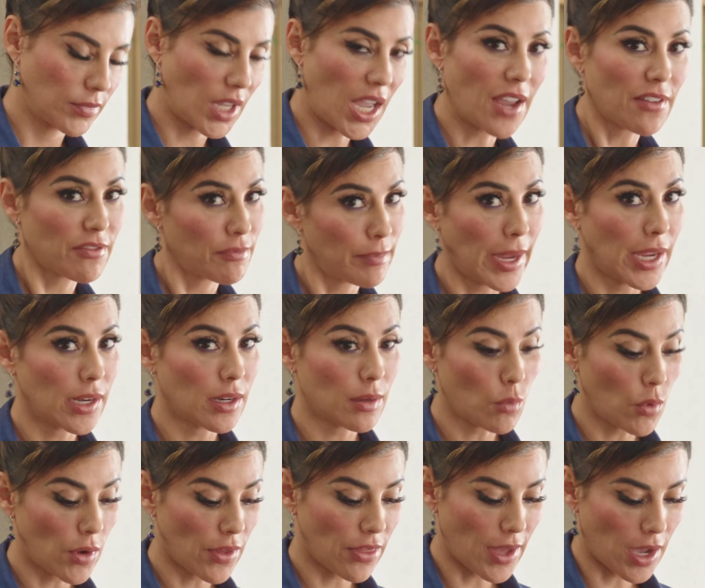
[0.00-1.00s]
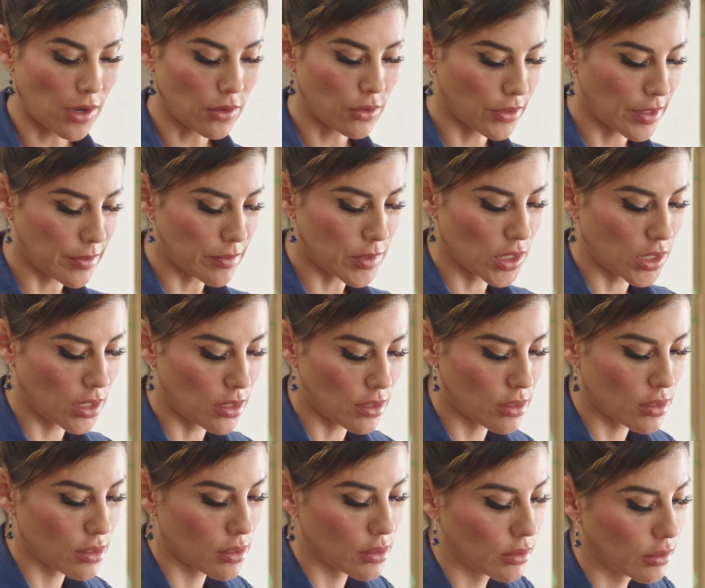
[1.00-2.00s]
I've made them without cream
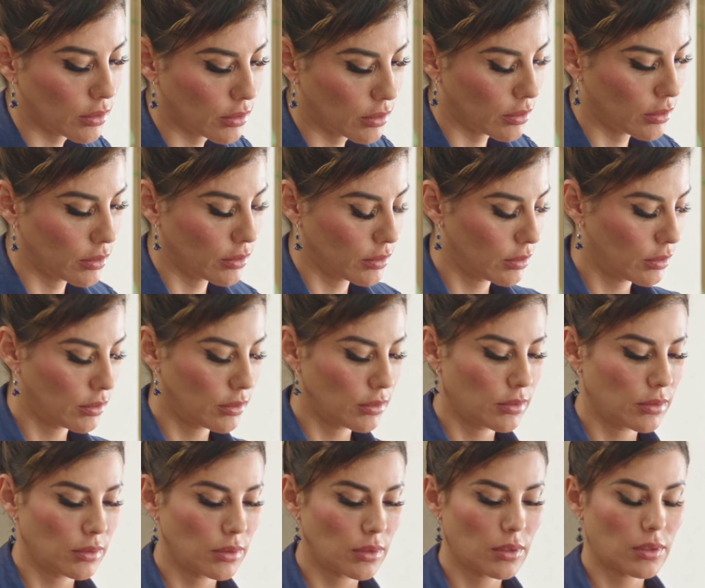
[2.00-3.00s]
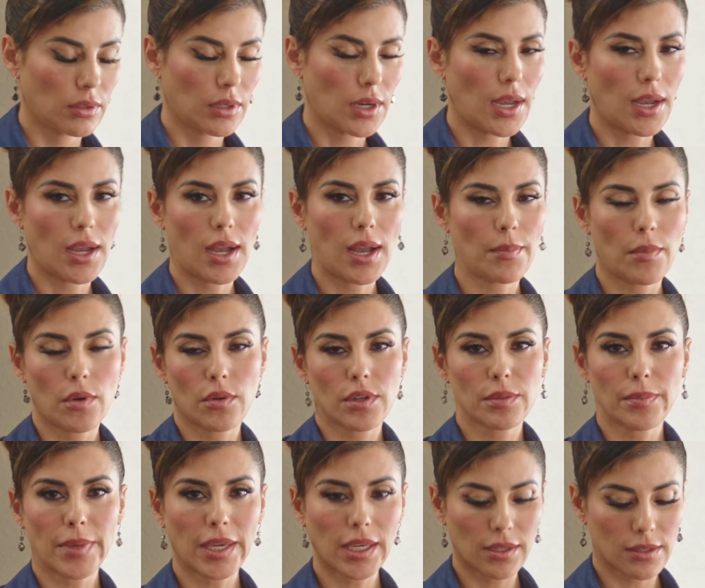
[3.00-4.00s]
cheese. I'm always
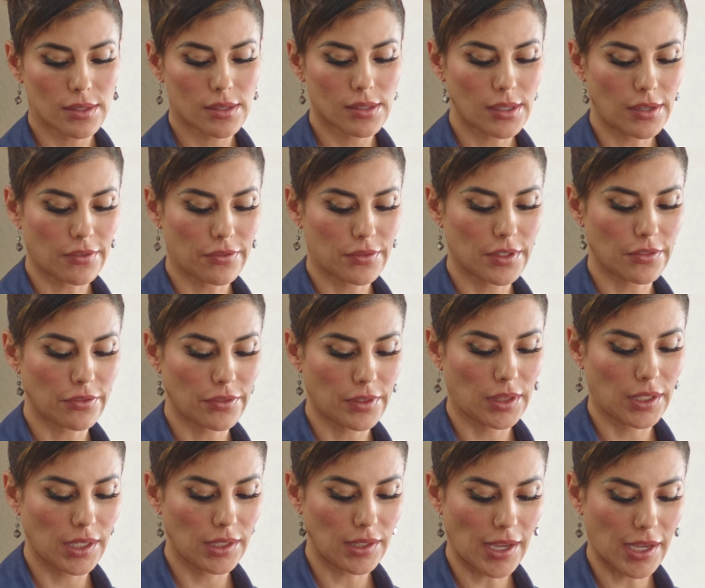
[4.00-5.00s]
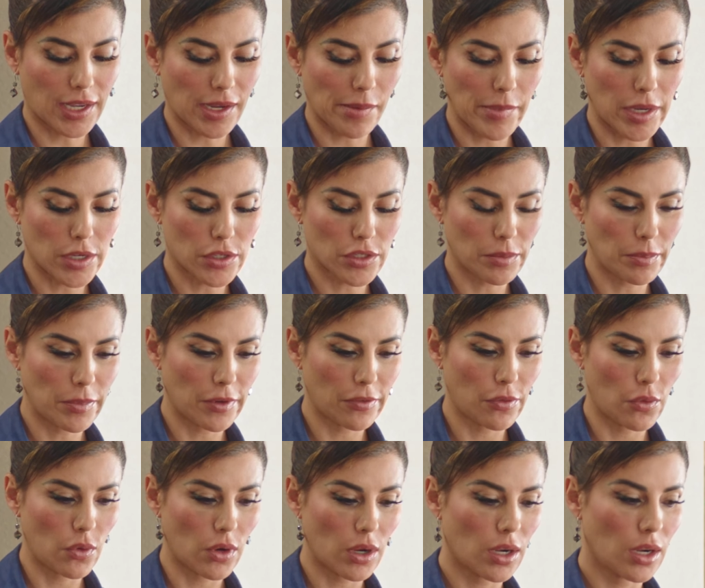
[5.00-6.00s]
making stuff differently. Like I mentioned
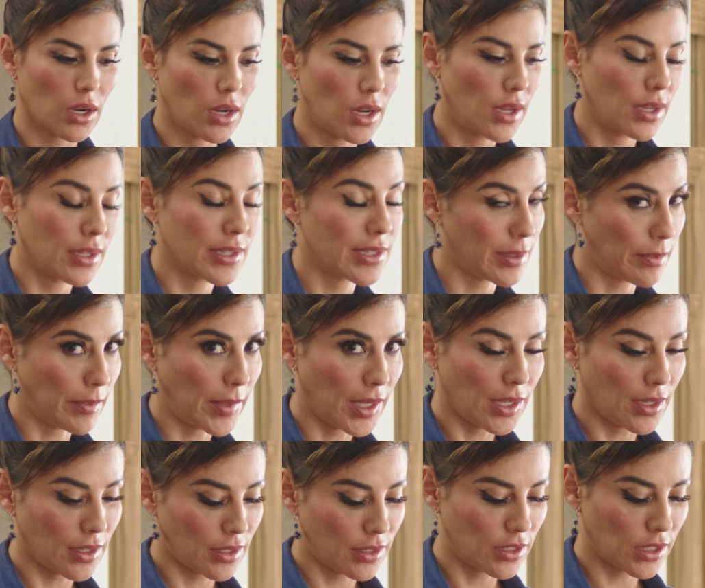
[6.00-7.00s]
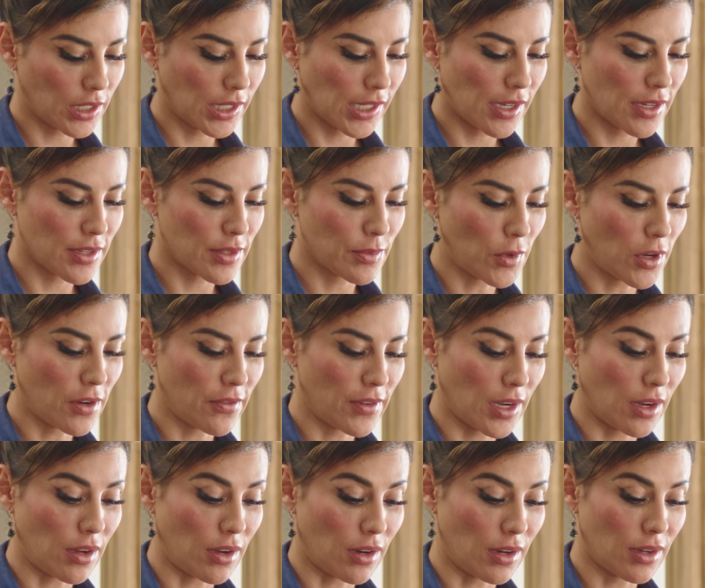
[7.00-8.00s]
before, to me, cooking is more of
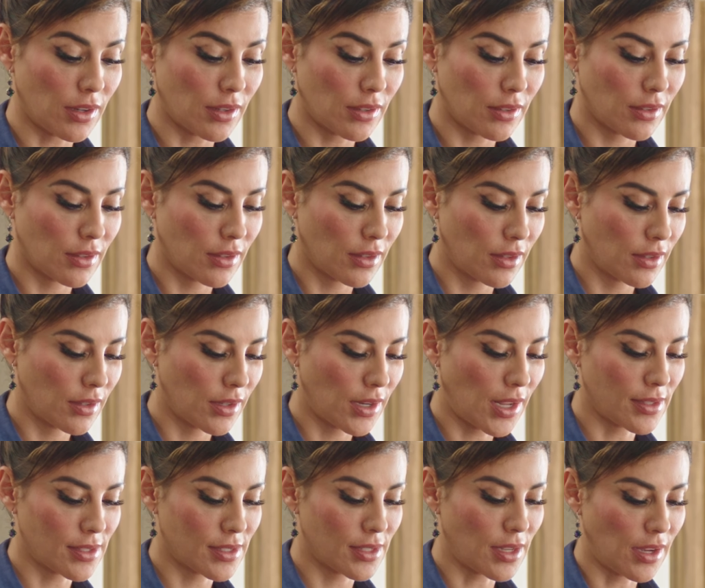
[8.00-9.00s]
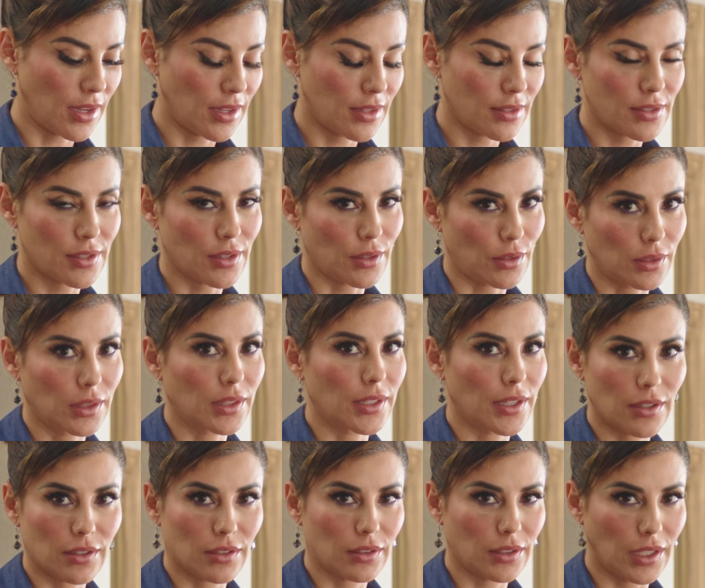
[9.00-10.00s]
an art, not science. So
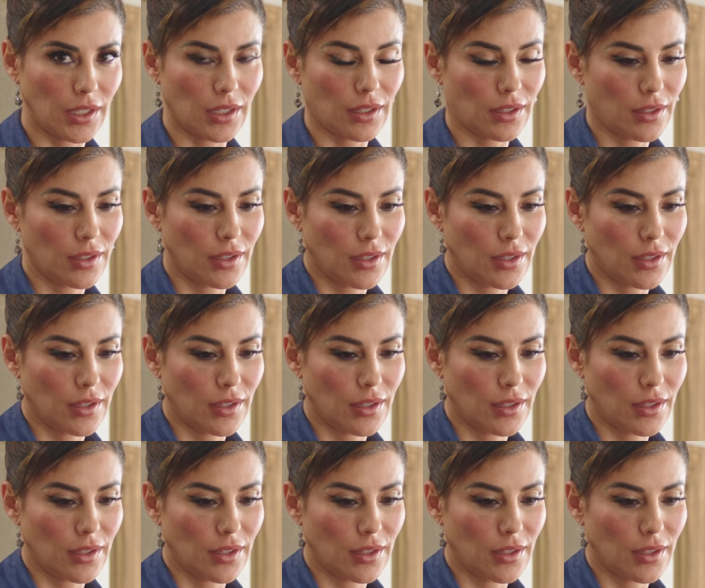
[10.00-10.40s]
literally,